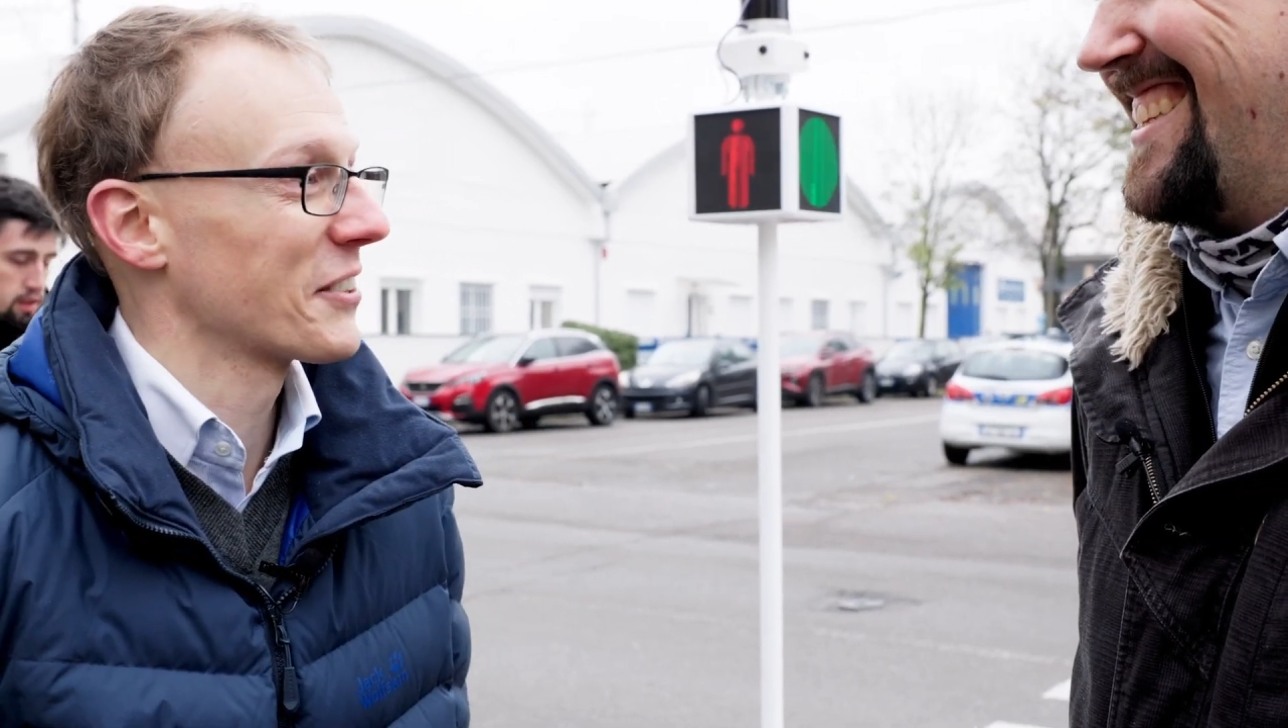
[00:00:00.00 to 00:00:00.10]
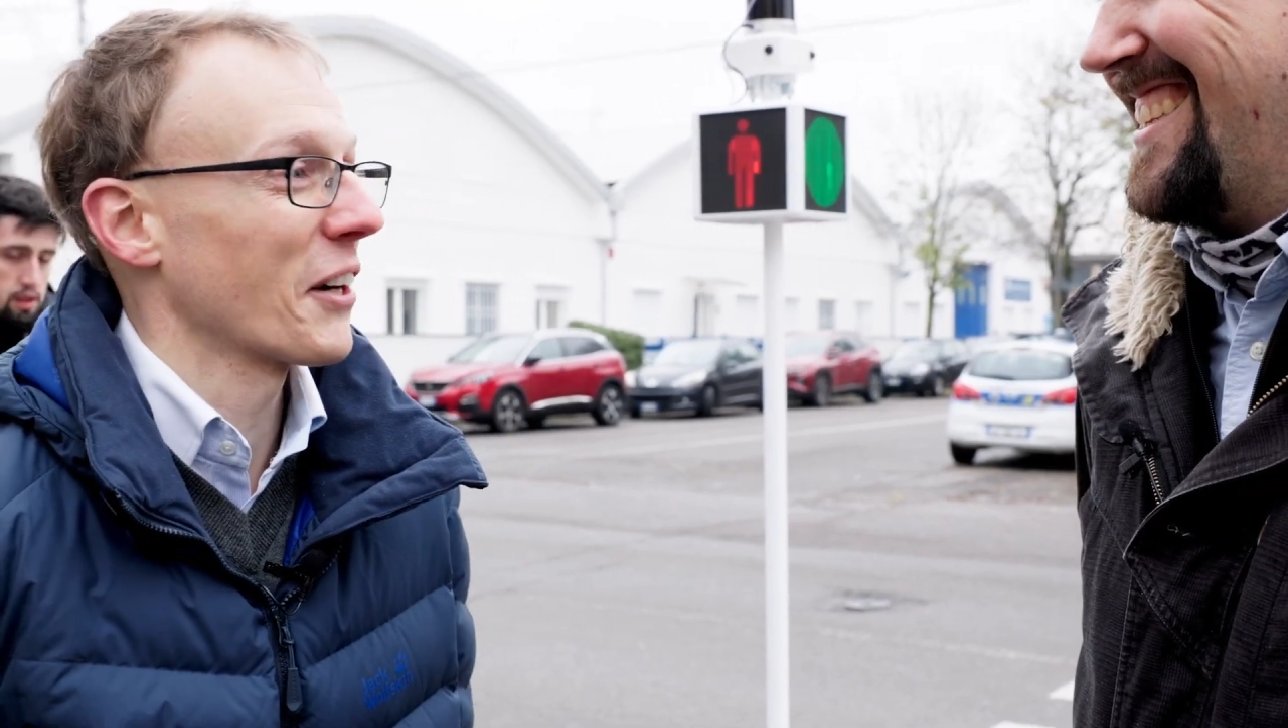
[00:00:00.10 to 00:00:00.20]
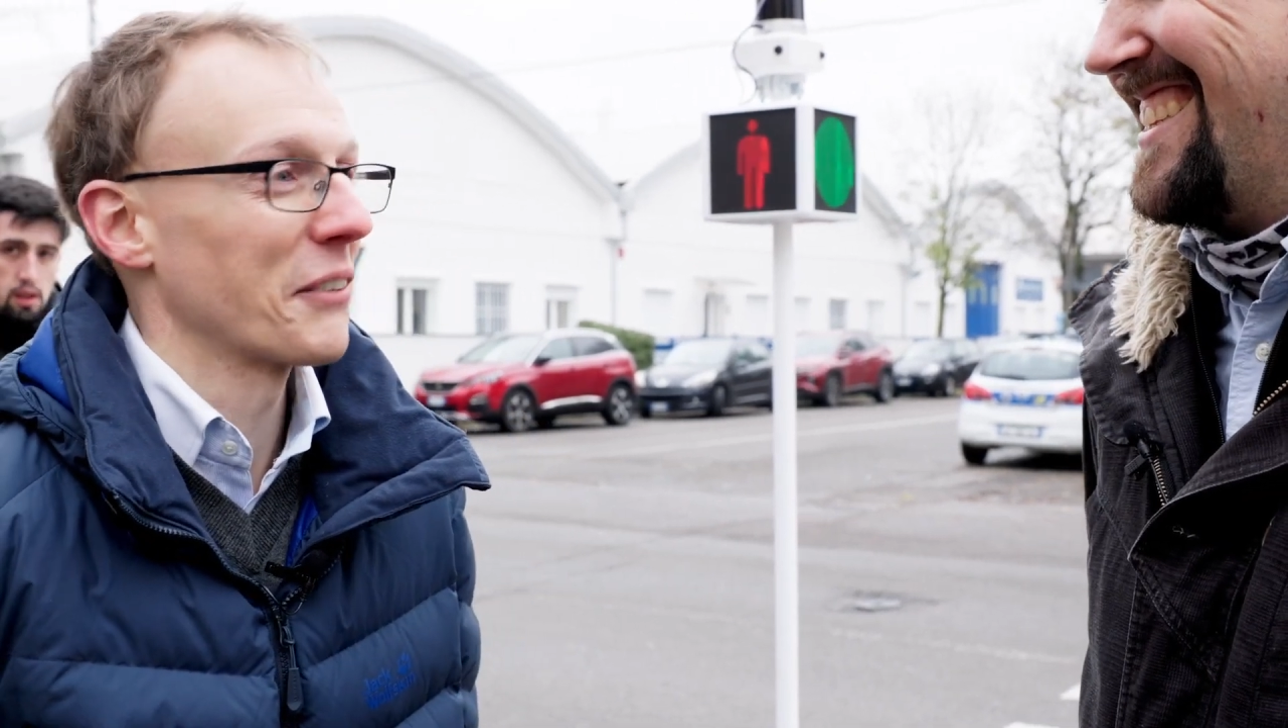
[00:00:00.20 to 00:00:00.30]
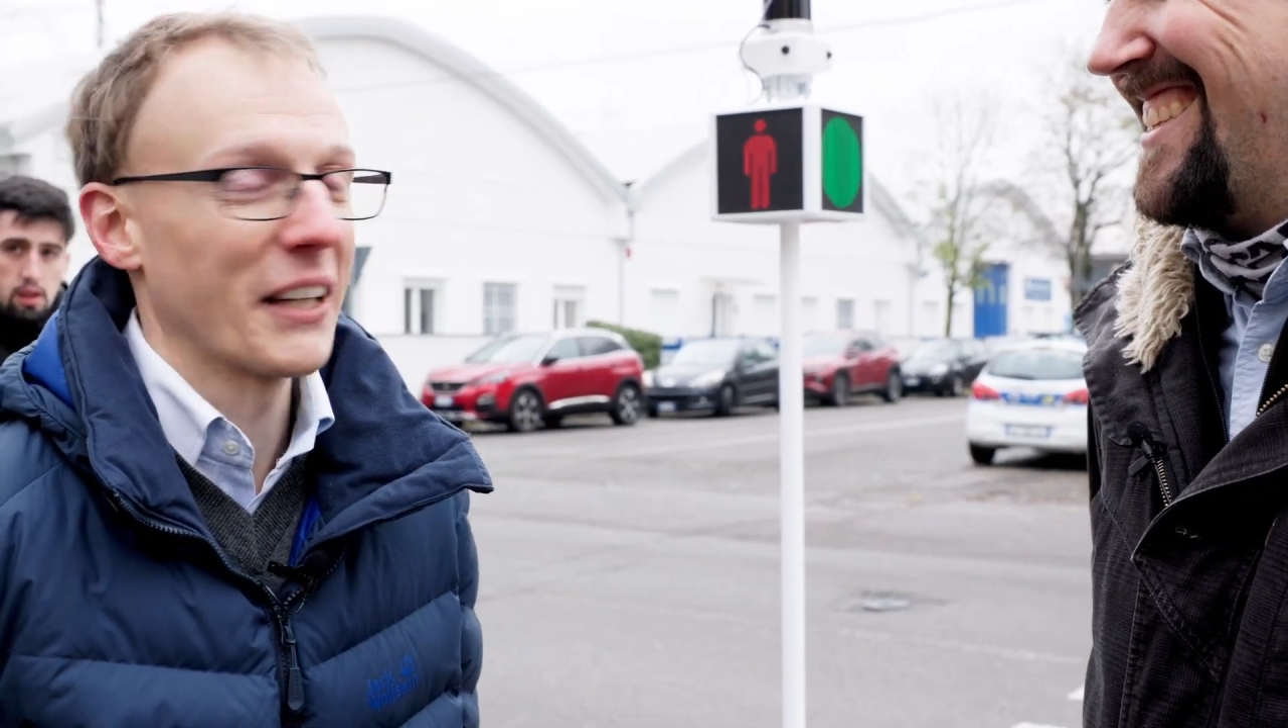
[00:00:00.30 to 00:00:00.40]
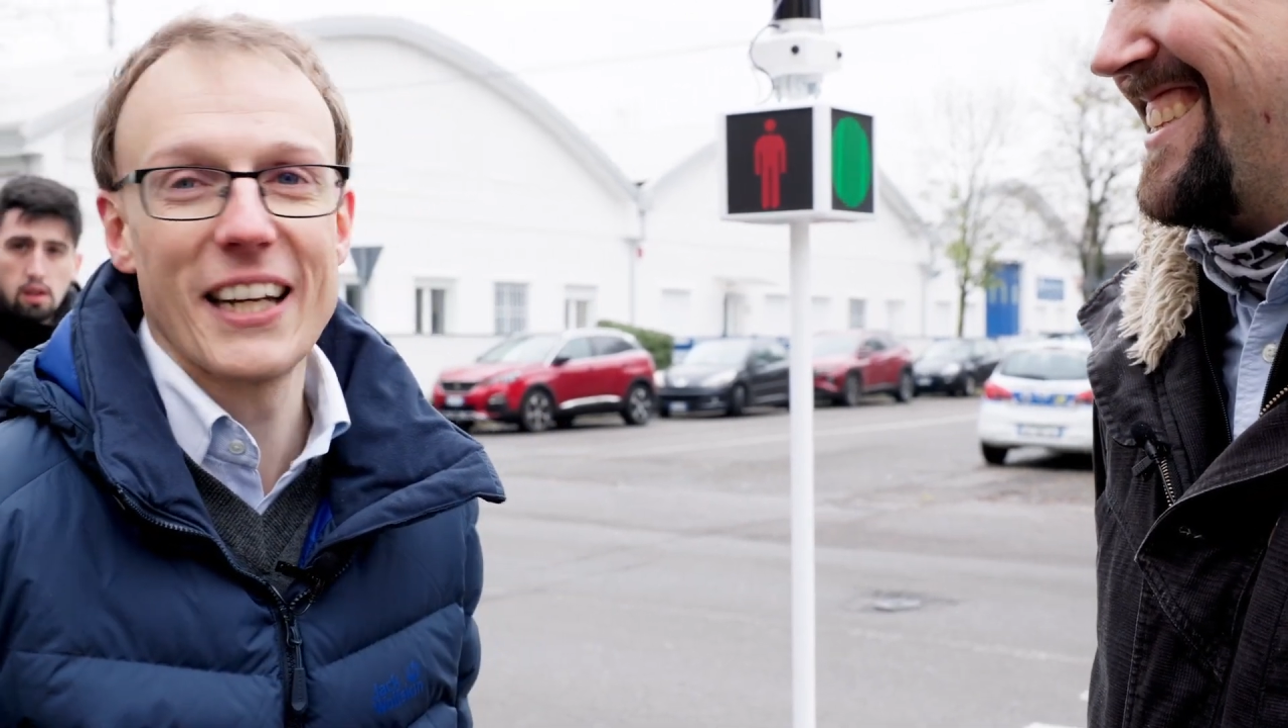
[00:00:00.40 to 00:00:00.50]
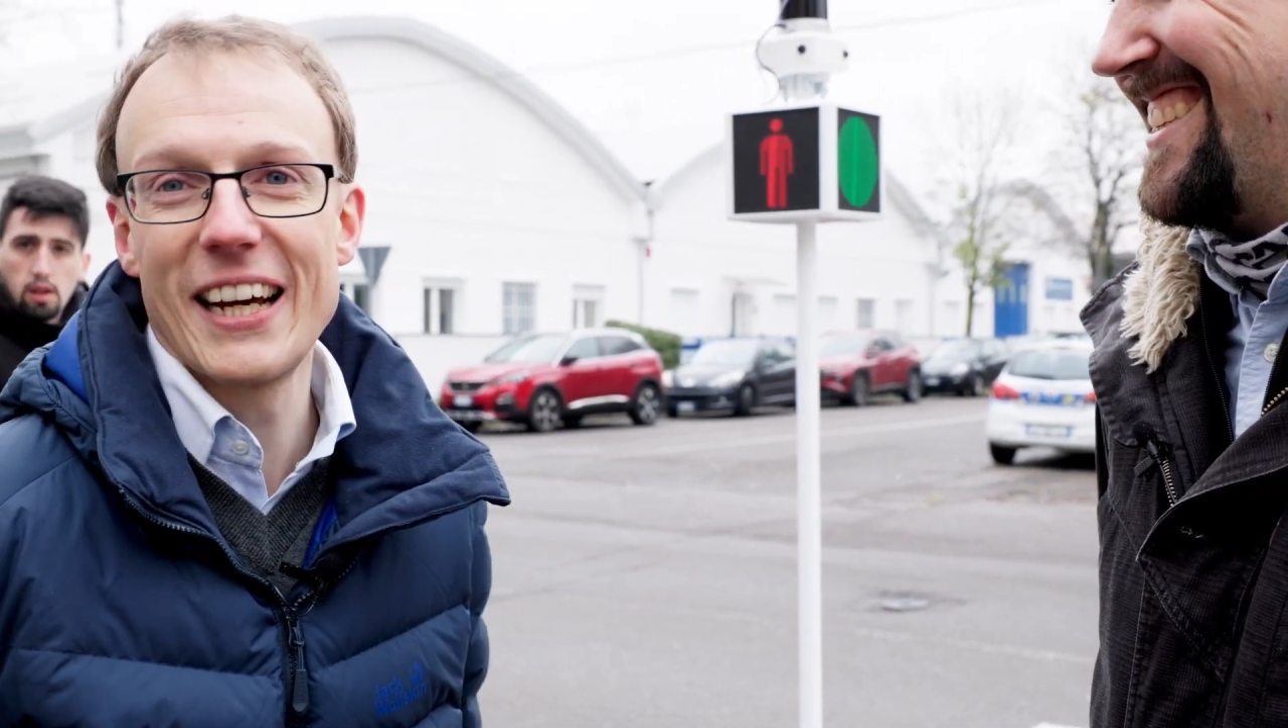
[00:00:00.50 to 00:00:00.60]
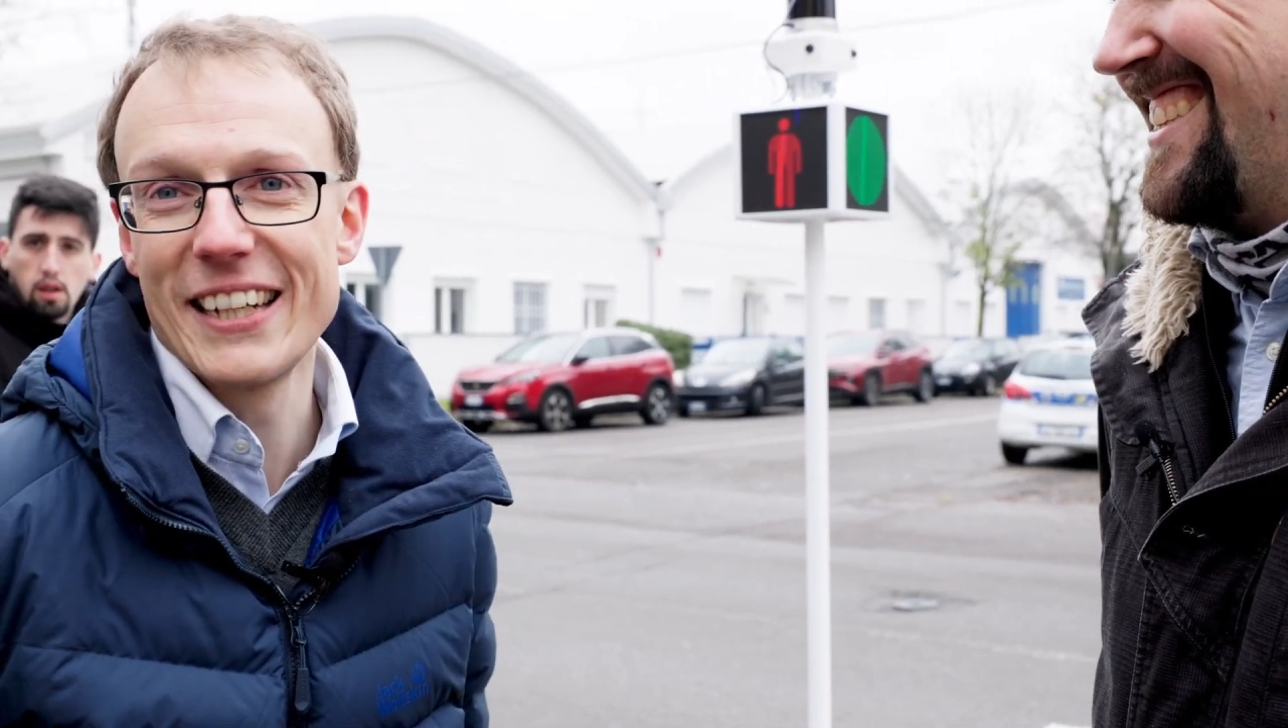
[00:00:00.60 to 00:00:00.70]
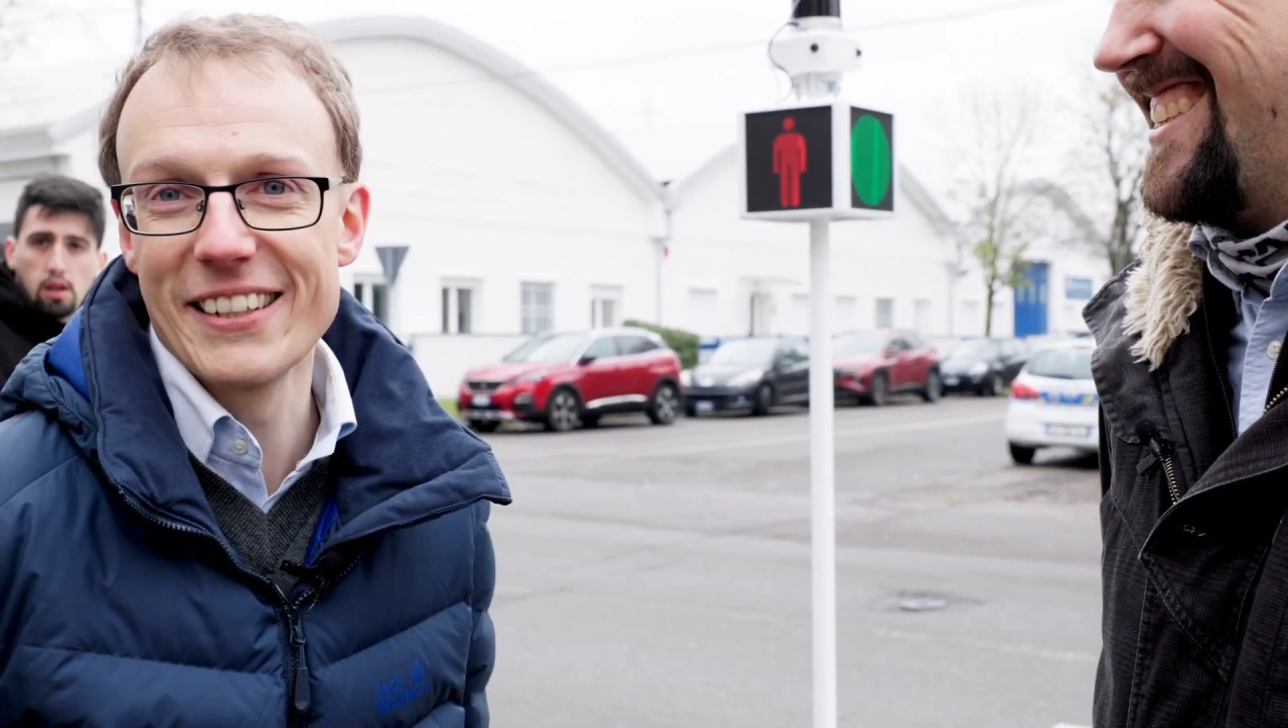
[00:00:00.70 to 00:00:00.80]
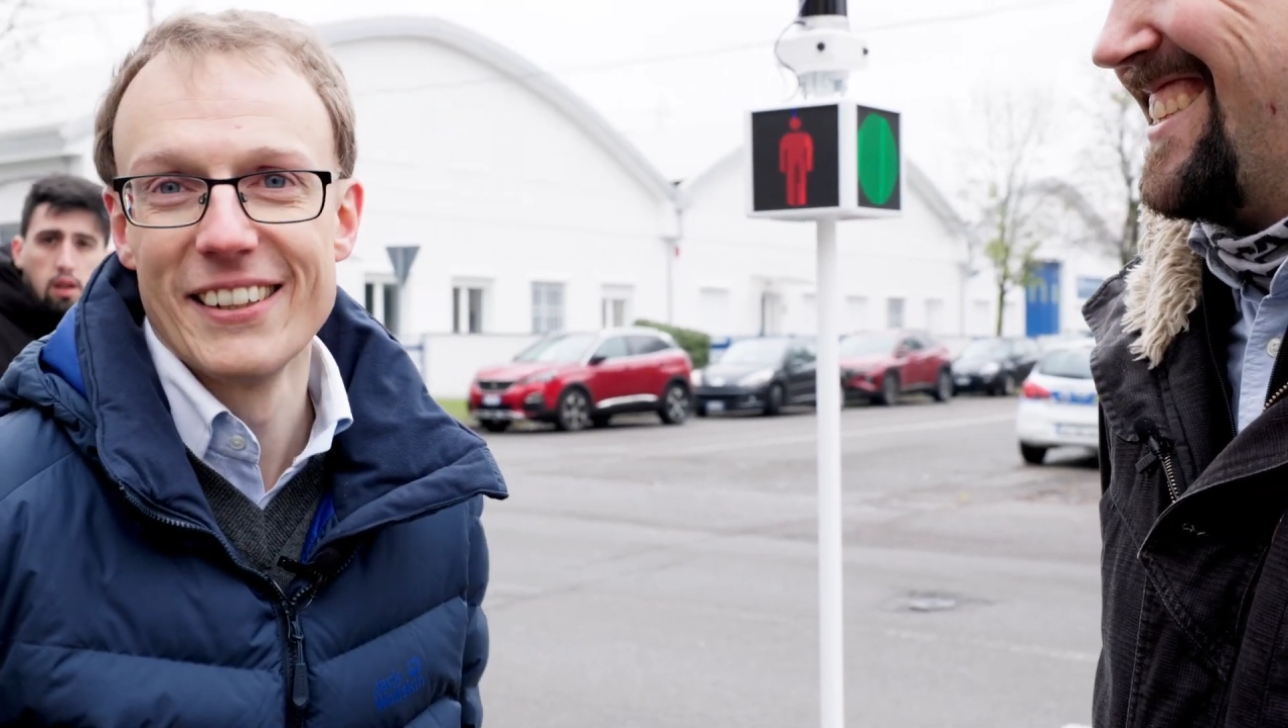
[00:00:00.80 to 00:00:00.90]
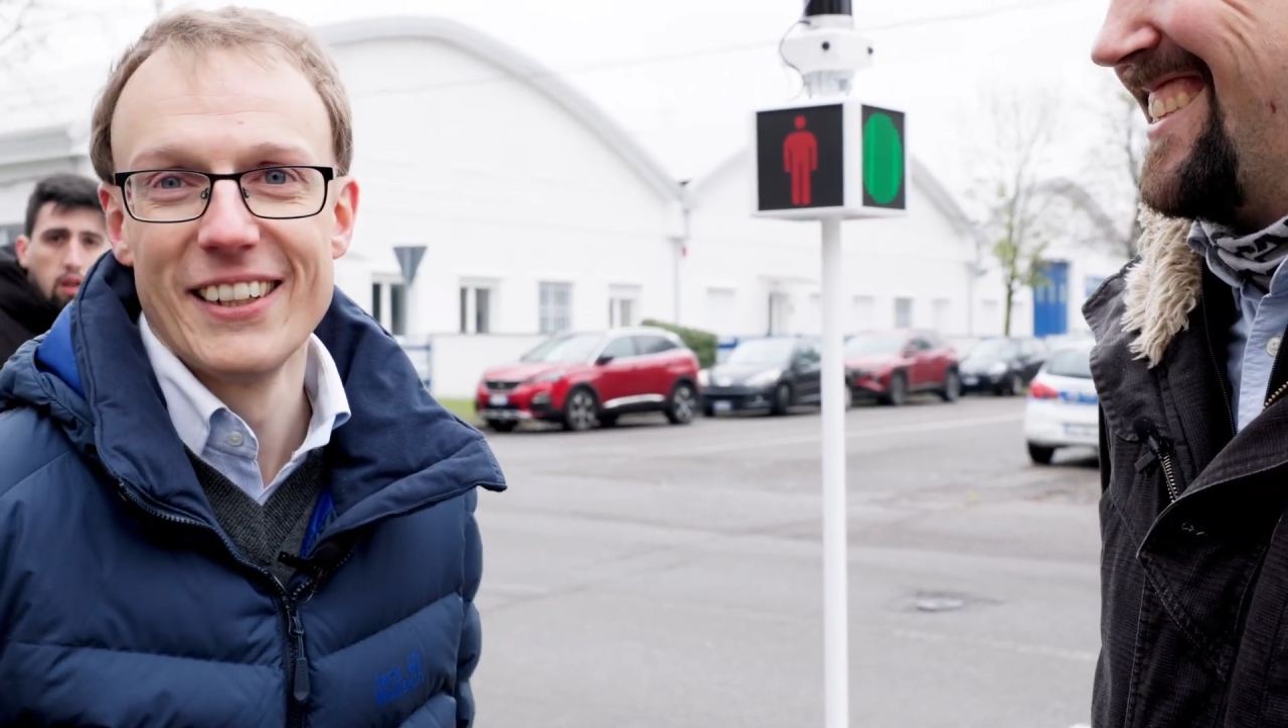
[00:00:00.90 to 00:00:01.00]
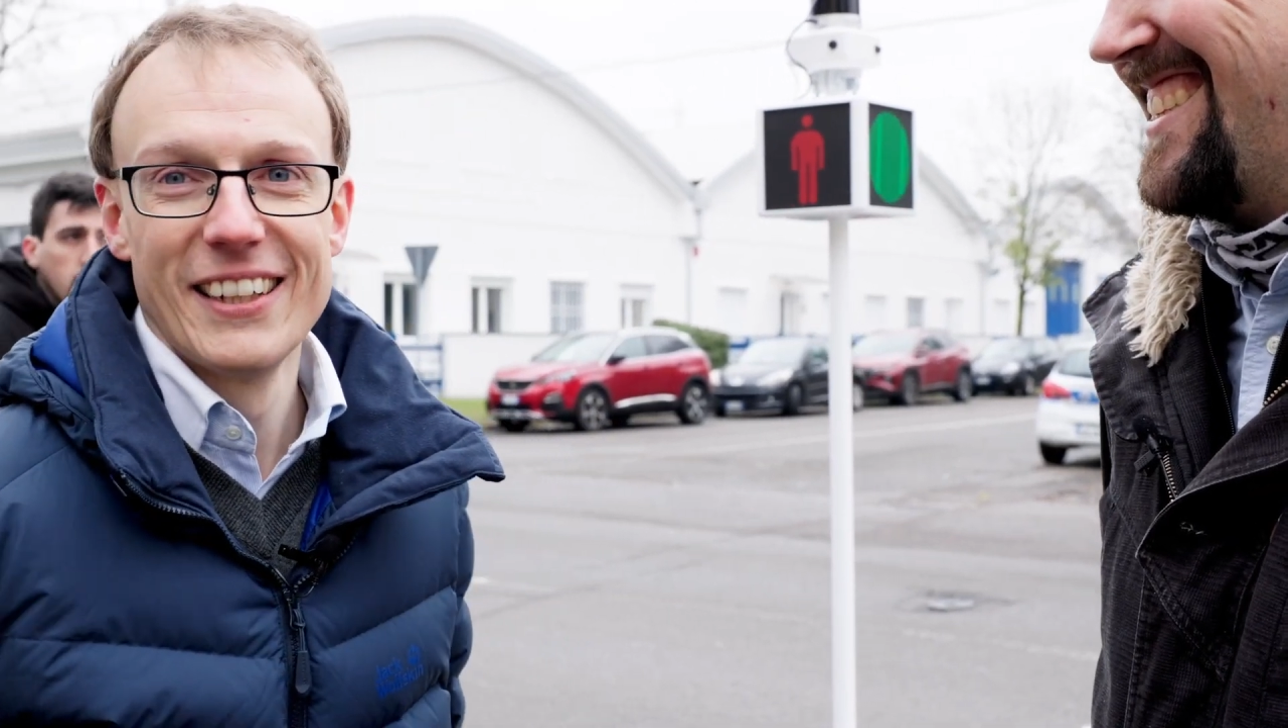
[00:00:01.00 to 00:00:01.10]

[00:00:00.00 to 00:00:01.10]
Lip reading: traffic light,